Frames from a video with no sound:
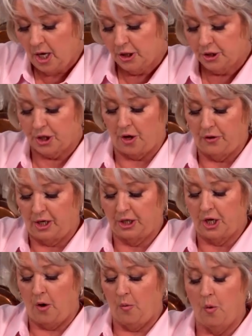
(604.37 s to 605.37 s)
so that
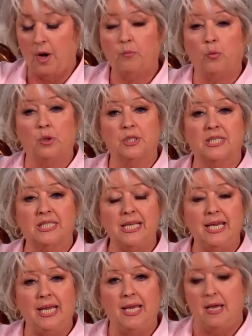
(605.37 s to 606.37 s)
no one will
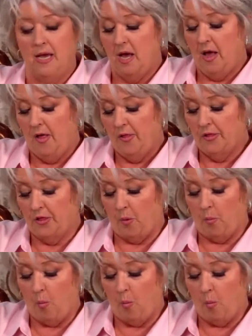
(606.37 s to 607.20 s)
see the